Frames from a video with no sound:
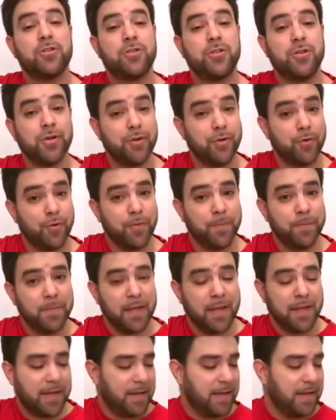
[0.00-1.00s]
2
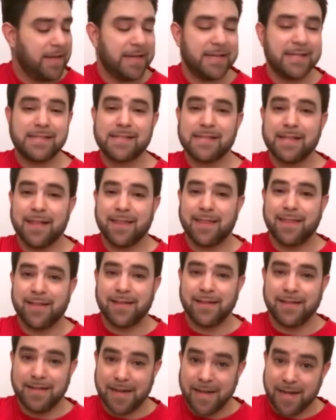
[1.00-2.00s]
is
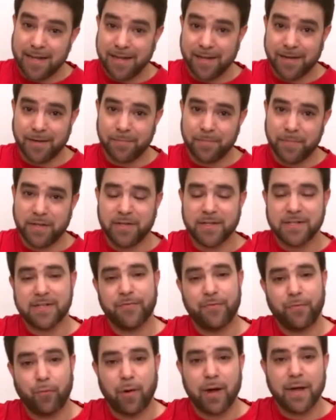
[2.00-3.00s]
the 9 because
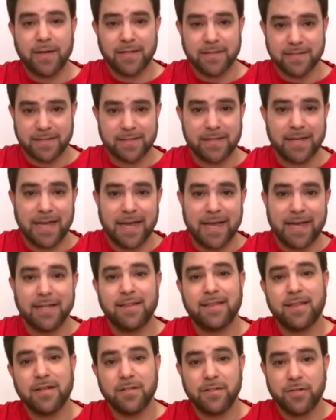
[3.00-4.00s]
if 1 is
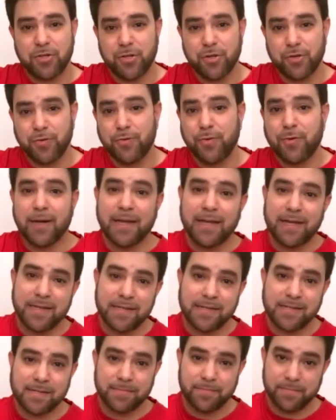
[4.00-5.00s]
8 then 2
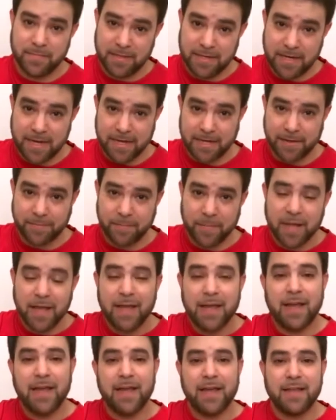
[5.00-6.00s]
is 9
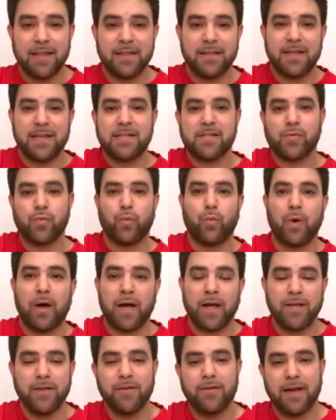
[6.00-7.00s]
and that's
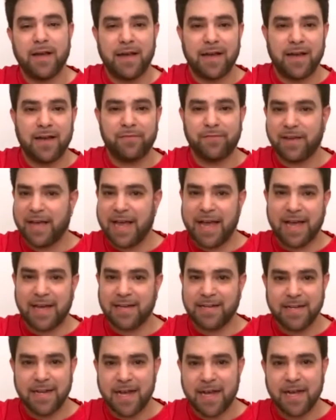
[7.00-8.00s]
why you have
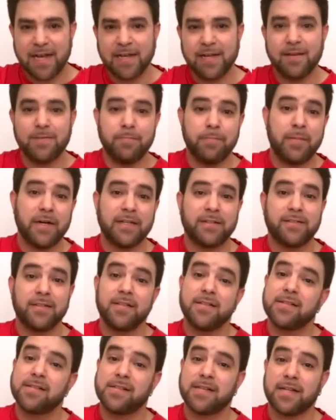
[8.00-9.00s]
add 9 but
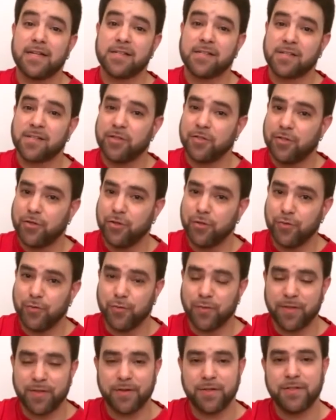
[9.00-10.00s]
sus
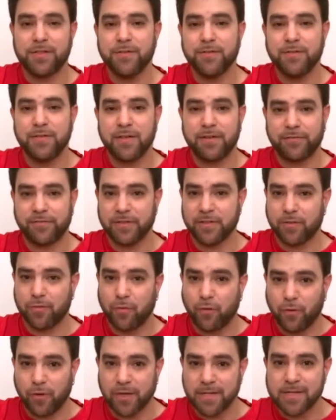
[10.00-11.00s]
2 they're two different
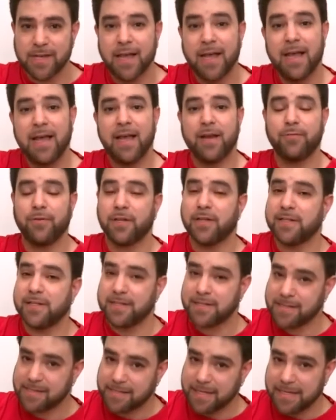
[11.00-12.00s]
chords and we're going
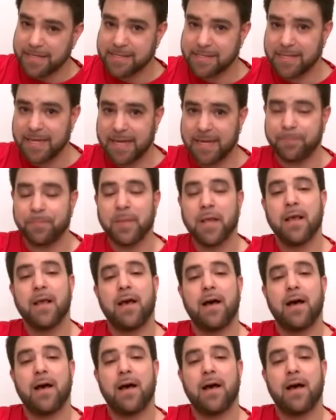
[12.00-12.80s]
to discuss that